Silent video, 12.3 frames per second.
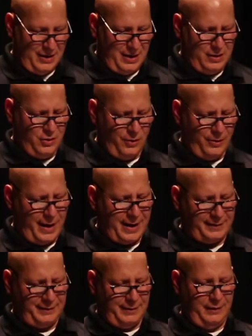And you're
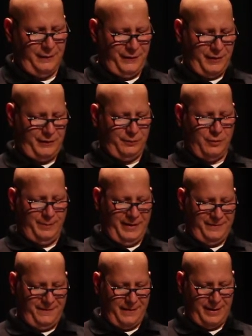asking if this will
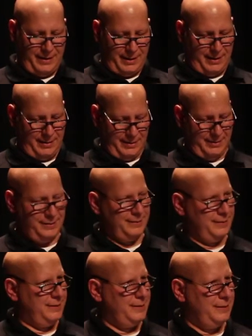be funny.
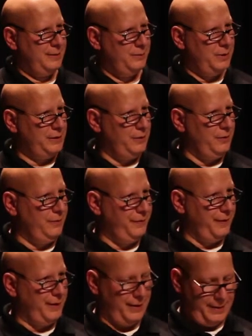What do you
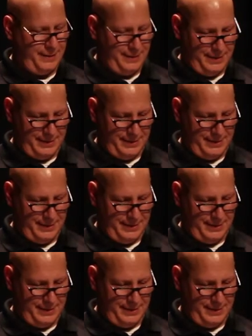think?